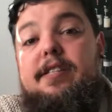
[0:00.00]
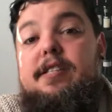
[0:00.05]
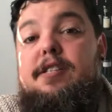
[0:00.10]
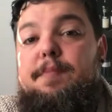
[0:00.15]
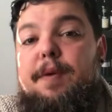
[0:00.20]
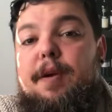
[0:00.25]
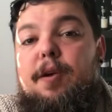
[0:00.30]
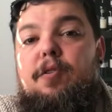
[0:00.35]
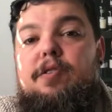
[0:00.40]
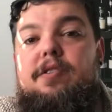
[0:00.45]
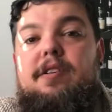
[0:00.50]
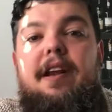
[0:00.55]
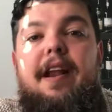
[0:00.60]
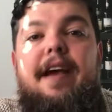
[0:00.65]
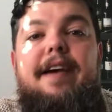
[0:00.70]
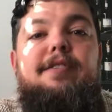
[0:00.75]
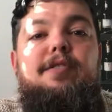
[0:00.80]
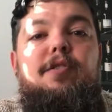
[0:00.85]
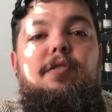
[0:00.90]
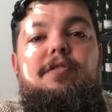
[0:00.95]
is because
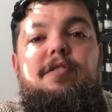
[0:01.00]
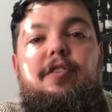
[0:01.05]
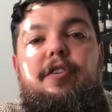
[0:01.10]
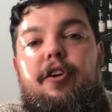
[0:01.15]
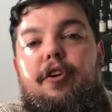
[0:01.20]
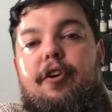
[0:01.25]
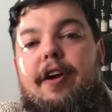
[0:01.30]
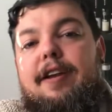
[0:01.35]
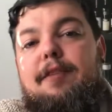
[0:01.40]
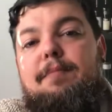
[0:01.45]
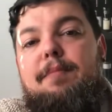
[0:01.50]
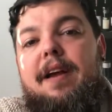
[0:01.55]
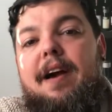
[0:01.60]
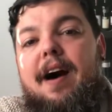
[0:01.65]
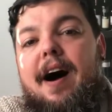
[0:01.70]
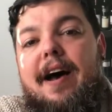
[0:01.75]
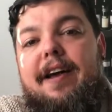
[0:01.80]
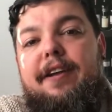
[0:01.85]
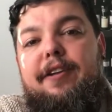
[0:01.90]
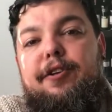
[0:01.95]
clay soils are incredibly
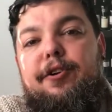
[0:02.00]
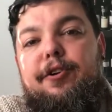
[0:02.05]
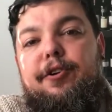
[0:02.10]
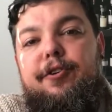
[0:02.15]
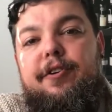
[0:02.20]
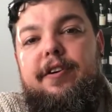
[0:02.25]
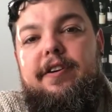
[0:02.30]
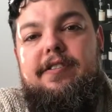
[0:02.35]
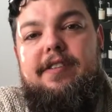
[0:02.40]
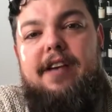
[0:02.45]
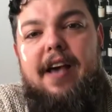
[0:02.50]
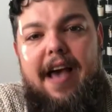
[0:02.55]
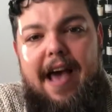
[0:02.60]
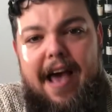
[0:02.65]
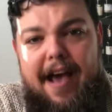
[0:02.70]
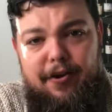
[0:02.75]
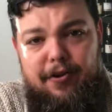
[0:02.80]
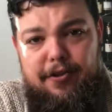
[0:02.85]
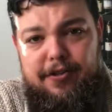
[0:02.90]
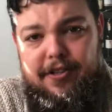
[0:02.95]
high in nutrients
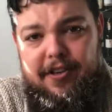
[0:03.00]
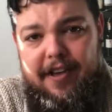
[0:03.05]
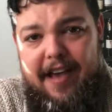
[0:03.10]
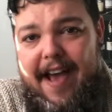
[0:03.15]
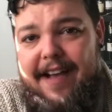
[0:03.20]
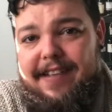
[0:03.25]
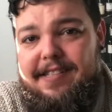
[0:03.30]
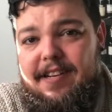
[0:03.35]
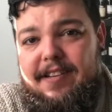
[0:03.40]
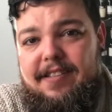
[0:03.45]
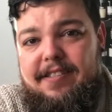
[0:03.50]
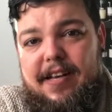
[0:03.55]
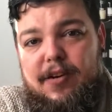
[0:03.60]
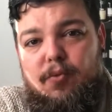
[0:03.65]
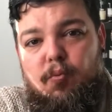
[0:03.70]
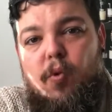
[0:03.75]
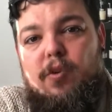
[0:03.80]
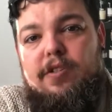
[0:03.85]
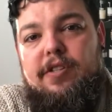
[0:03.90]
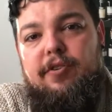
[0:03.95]
and also excellent
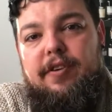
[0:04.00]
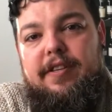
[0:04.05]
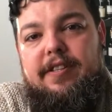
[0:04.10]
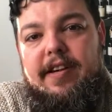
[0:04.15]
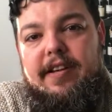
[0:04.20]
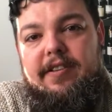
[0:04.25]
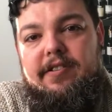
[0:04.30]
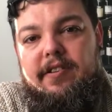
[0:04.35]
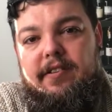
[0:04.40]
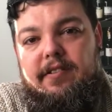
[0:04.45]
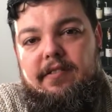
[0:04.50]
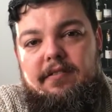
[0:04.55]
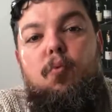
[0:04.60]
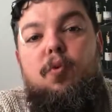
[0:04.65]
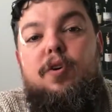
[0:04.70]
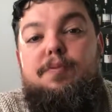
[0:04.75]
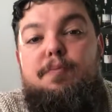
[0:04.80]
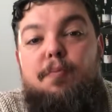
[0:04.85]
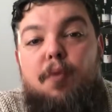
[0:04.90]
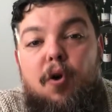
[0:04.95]
at water retention,
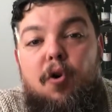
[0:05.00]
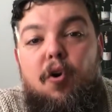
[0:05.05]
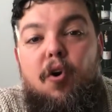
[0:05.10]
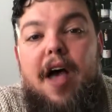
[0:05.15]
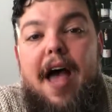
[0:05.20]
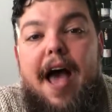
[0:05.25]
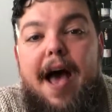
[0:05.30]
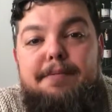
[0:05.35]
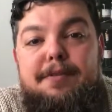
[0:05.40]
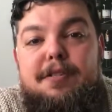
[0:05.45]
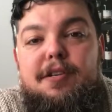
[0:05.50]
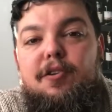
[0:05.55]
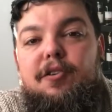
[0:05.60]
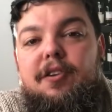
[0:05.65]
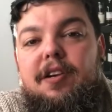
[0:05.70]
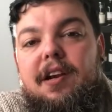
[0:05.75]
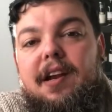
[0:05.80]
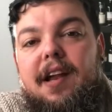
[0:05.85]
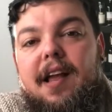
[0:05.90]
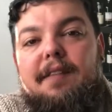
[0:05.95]
which Merlot
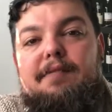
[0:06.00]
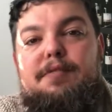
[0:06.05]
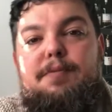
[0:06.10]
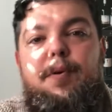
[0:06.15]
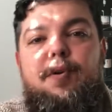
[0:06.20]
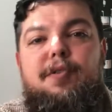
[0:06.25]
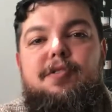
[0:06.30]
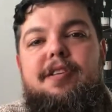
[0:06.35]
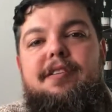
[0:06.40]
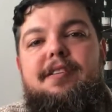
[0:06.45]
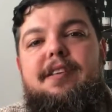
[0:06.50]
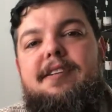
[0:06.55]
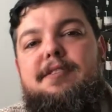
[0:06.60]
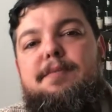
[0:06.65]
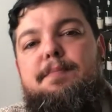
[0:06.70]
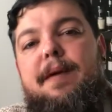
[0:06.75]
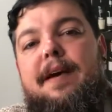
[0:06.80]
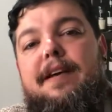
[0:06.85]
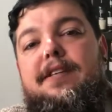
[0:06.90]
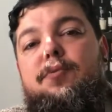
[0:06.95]
absolutely loves because it
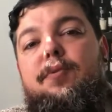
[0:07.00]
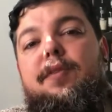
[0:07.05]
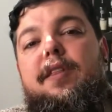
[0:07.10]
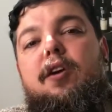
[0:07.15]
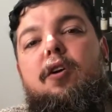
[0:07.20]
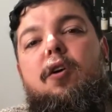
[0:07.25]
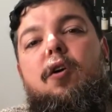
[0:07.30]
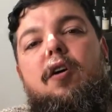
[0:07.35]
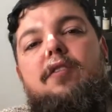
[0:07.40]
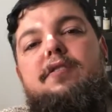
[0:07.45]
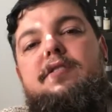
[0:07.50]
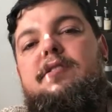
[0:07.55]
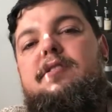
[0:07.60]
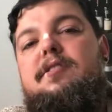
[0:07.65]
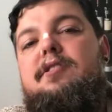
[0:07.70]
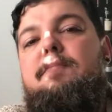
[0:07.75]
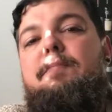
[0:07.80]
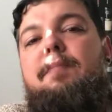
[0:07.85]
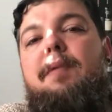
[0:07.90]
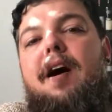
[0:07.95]
does best with a constant
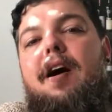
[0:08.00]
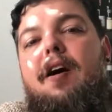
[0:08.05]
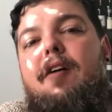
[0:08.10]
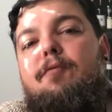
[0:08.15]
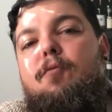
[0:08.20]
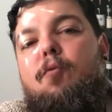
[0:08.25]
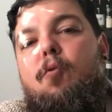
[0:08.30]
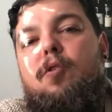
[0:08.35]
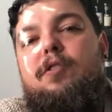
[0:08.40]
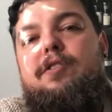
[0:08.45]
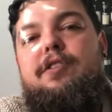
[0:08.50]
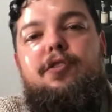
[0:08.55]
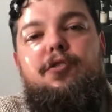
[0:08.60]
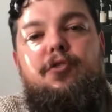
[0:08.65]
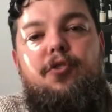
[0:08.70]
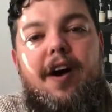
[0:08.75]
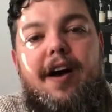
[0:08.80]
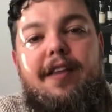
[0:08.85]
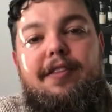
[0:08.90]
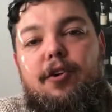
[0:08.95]
supply of water
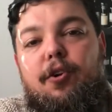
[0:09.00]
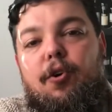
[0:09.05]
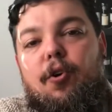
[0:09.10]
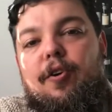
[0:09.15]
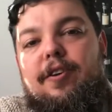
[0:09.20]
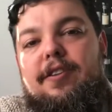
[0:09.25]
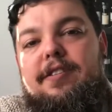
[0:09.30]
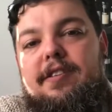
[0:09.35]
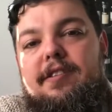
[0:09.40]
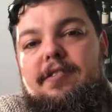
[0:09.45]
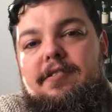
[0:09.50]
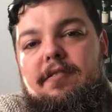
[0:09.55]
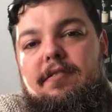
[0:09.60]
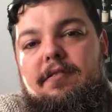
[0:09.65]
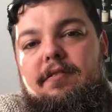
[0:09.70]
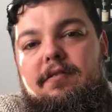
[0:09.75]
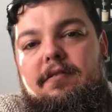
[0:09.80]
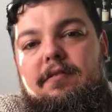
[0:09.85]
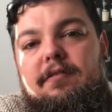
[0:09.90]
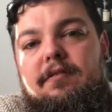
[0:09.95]
throughout the growing
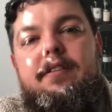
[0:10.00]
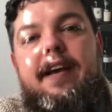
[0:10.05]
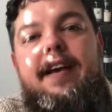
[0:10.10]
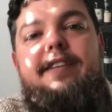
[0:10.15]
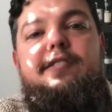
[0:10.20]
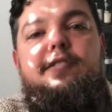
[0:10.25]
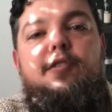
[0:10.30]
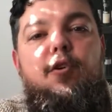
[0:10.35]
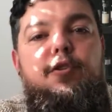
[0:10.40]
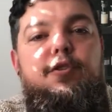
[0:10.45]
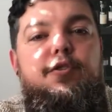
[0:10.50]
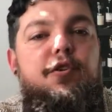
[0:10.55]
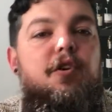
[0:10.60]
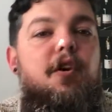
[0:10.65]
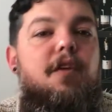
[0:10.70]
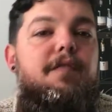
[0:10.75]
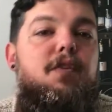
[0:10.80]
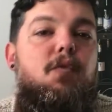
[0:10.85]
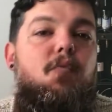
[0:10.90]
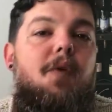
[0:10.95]
season. Tastelot took
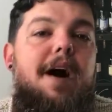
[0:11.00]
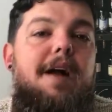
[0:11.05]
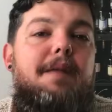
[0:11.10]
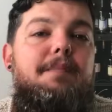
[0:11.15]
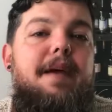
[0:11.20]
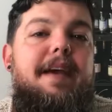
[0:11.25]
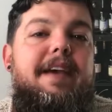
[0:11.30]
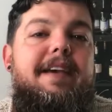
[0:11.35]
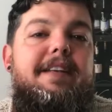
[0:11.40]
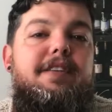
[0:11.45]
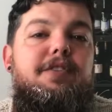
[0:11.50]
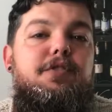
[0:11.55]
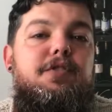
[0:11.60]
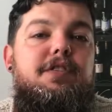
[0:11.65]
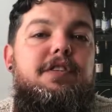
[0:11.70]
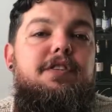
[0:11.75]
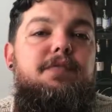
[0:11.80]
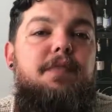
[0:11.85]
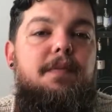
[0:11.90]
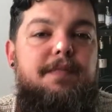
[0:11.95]
over the winemaking
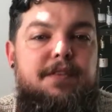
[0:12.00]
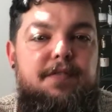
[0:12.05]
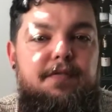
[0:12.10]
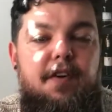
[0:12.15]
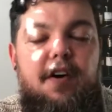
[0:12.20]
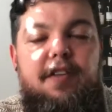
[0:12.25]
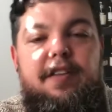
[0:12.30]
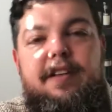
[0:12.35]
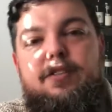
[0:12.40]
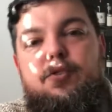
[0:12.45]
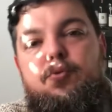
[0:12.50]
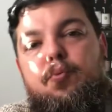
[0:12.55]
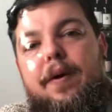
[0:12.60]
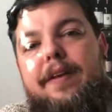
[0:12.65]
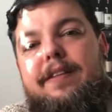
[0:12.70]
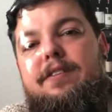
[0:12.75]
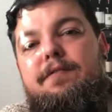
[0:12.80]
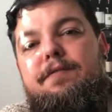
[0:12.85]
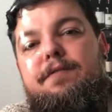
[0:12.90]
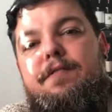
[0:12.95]
duties from his father in
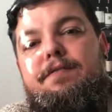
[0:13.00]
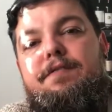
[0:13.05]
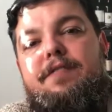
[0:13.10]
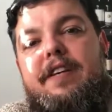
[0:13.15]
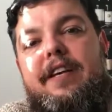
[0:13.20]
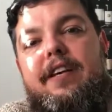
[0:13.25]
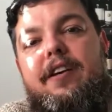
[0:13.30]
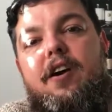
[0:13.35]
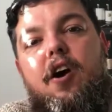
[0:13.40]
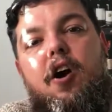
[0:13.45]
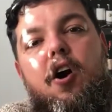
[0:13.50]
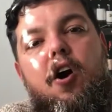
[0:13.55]
2015